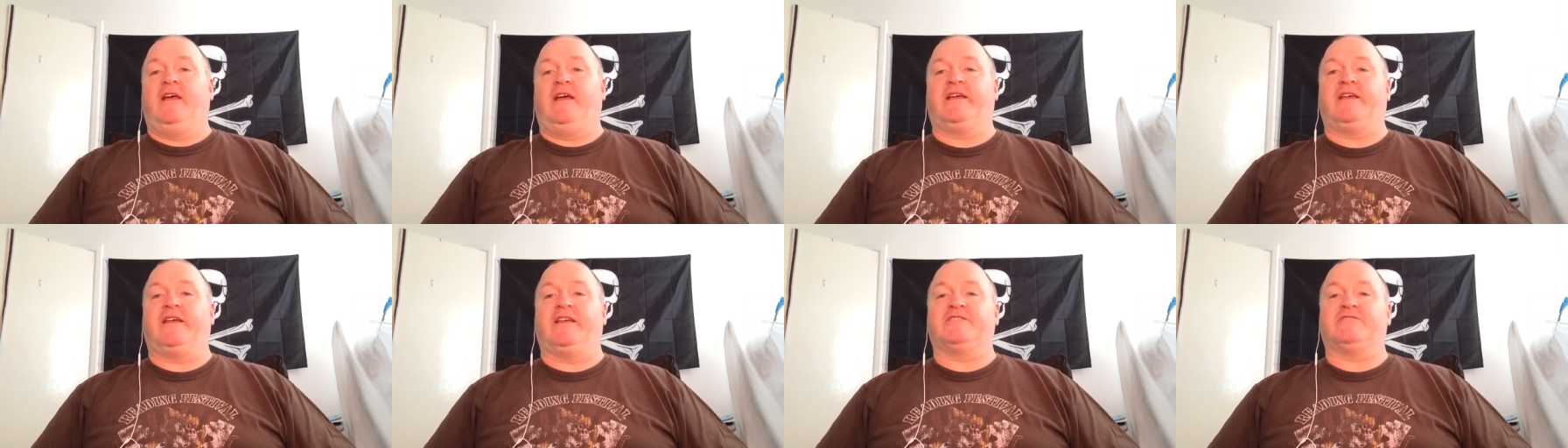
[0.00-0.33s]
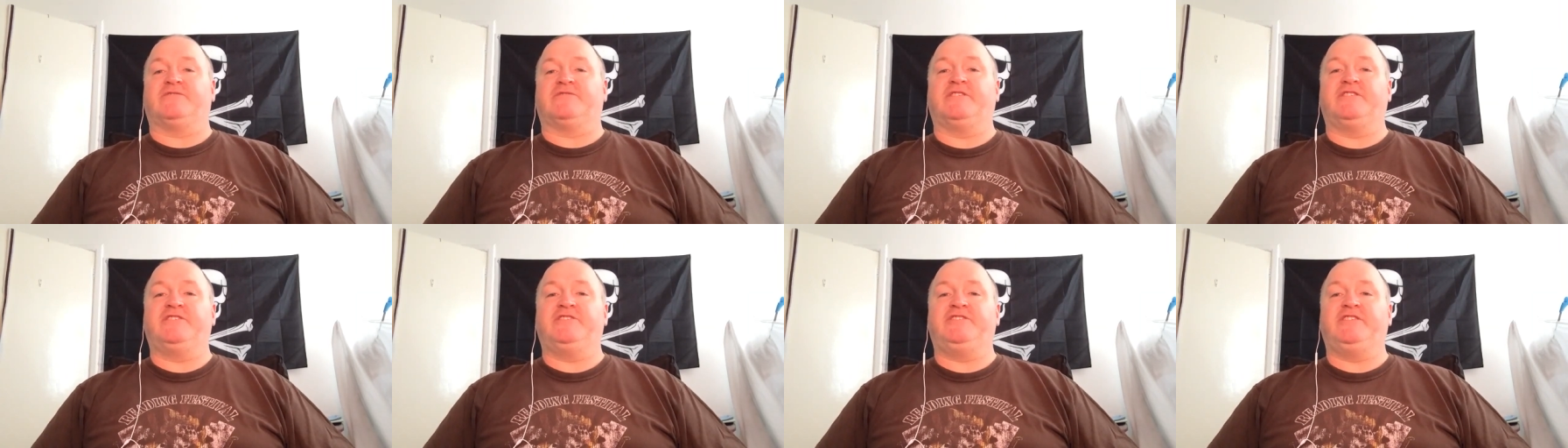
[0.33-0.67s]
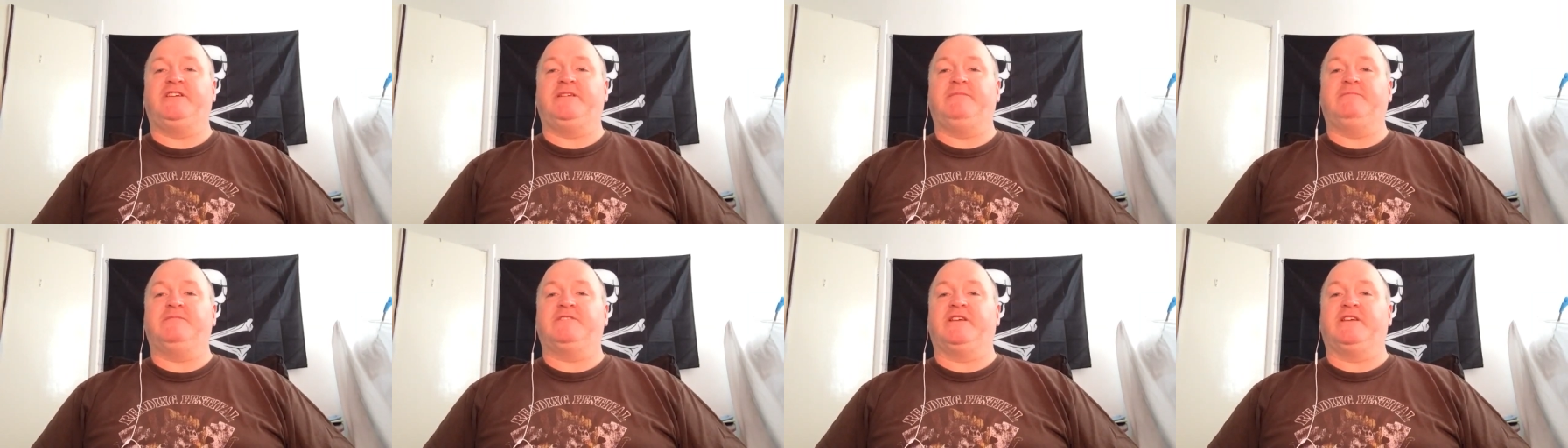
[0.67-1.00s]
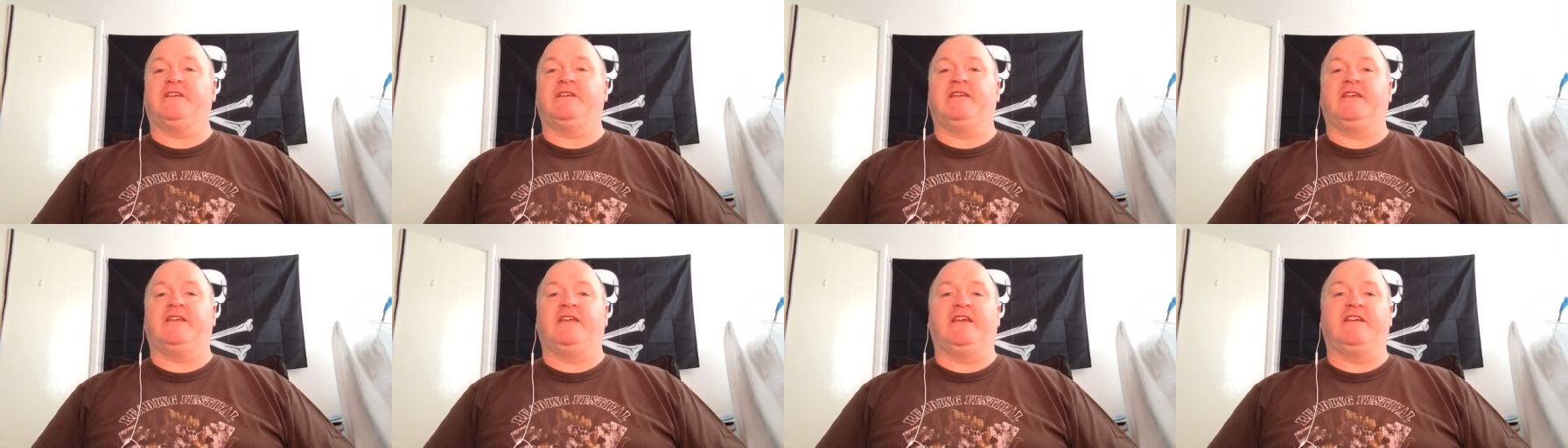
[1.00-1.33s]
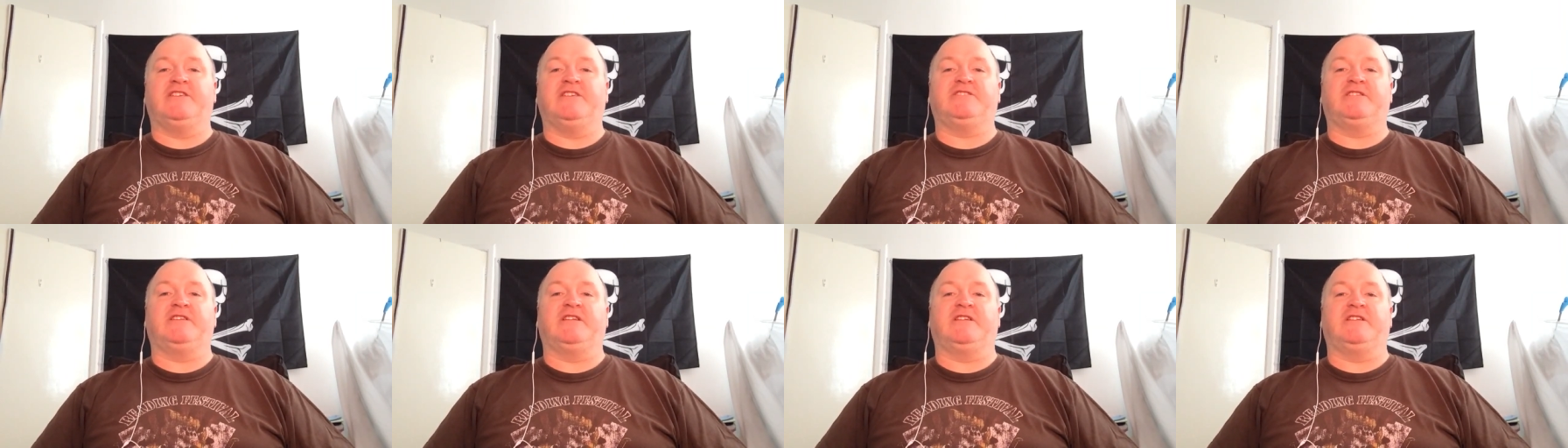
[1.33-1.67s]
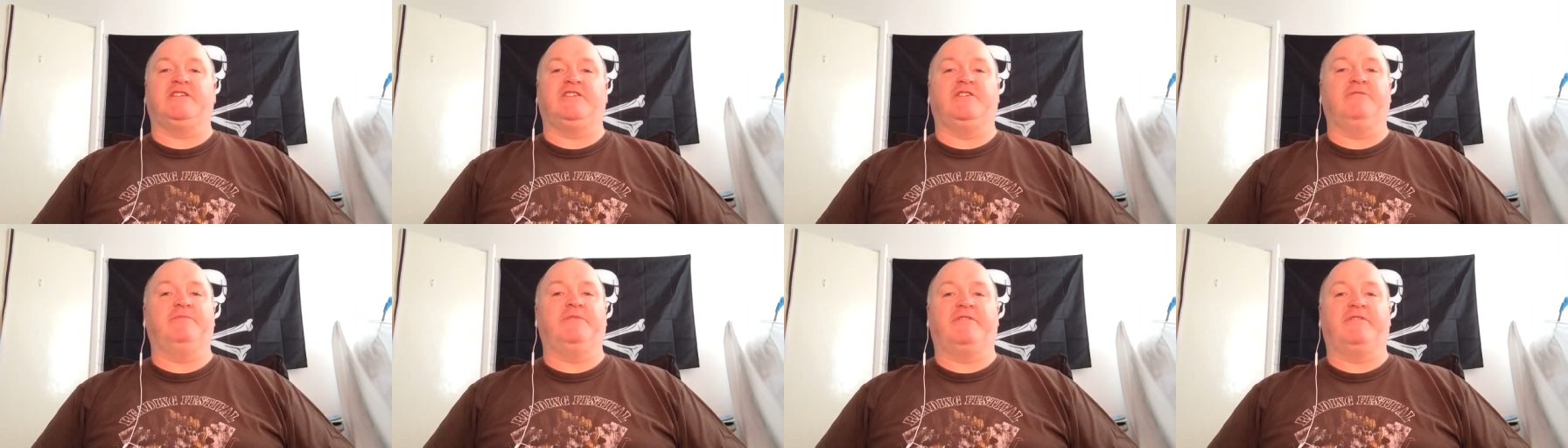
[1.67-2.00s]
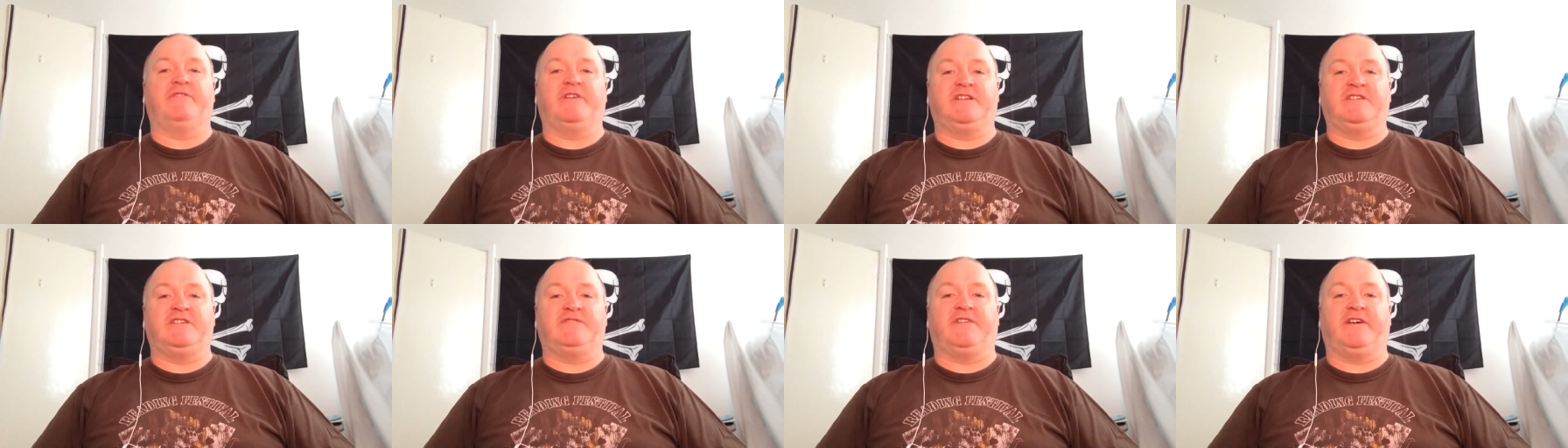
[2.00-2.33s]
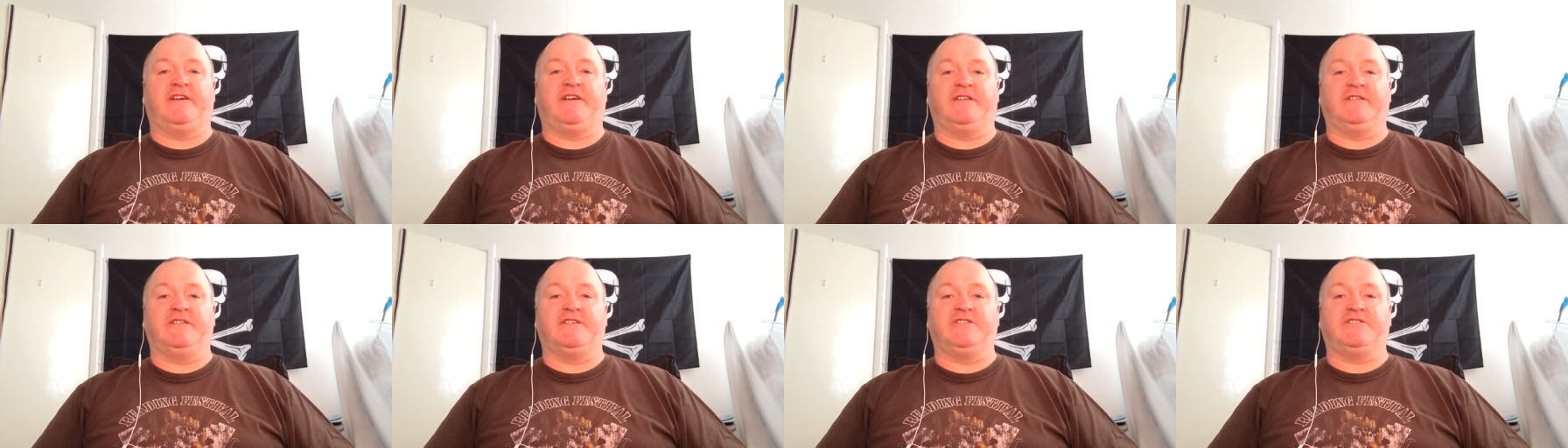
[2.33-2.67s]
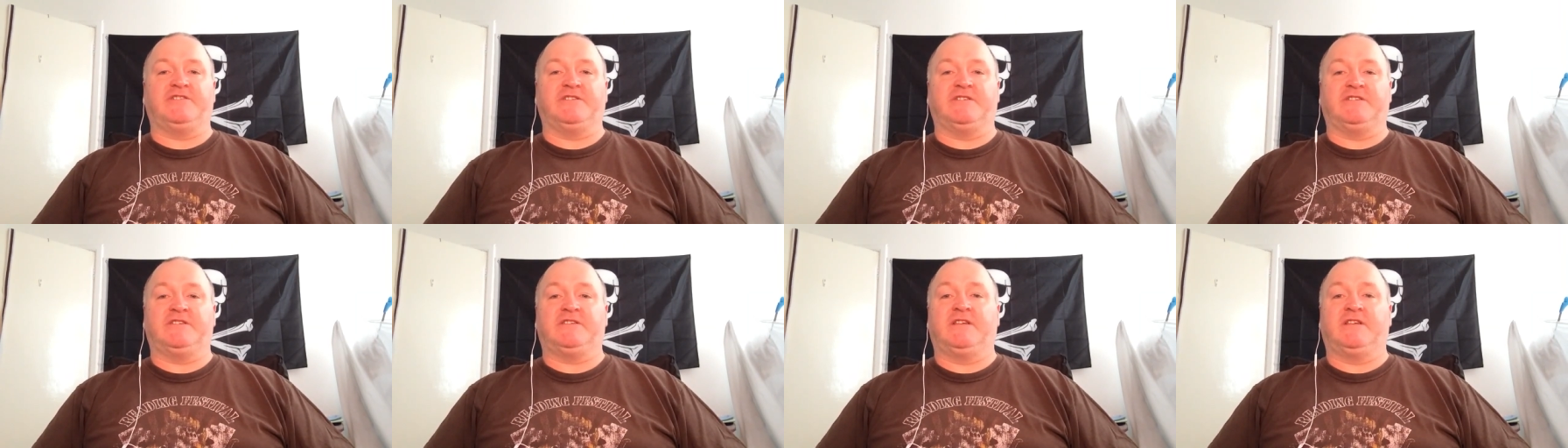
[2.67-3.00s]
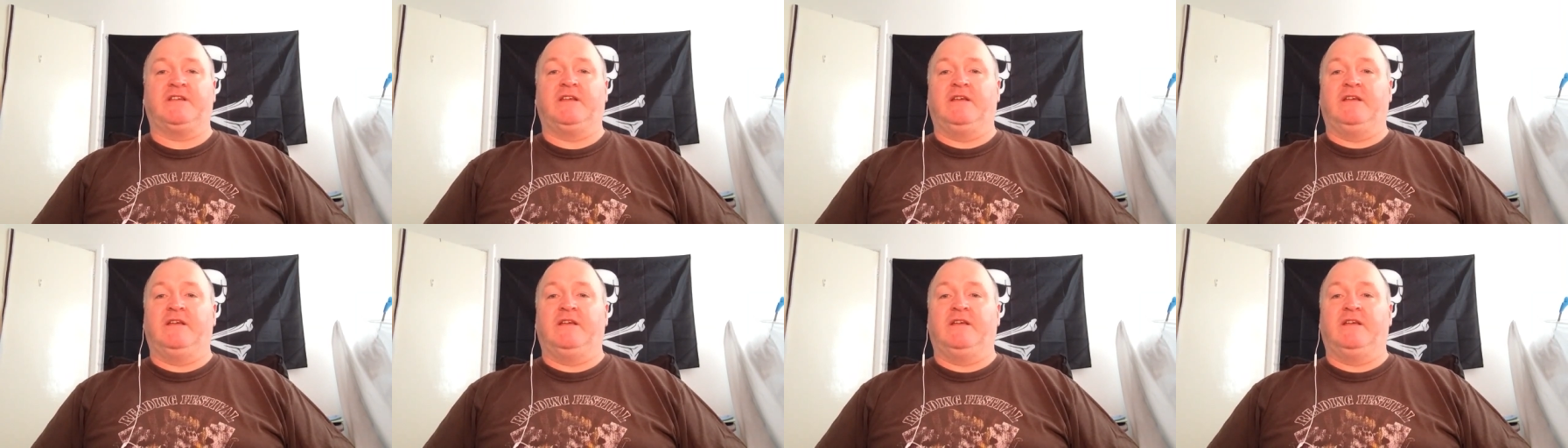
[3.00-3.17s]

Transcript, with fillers: against regimes engaged in human rights violations.